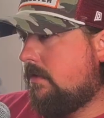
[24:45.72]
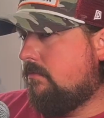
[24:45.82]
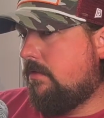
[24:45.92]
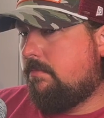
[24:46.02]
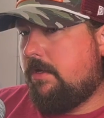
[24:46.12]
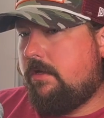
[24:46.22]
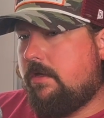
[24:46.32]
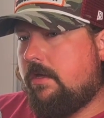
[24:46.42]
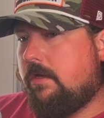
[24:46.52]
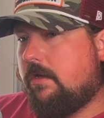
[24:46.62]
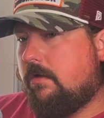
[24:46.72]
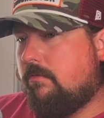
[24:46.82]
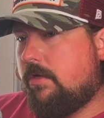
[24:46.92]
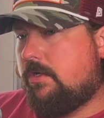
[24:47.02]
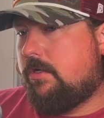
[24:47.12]
with Beat Gig,
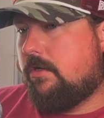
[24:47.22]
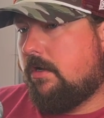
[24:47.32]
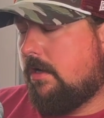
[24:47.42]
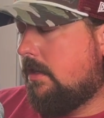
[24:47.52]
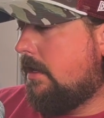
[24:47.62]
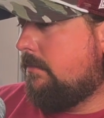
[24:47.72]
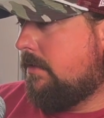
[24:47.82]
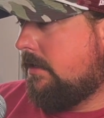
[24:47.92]
which I like Beat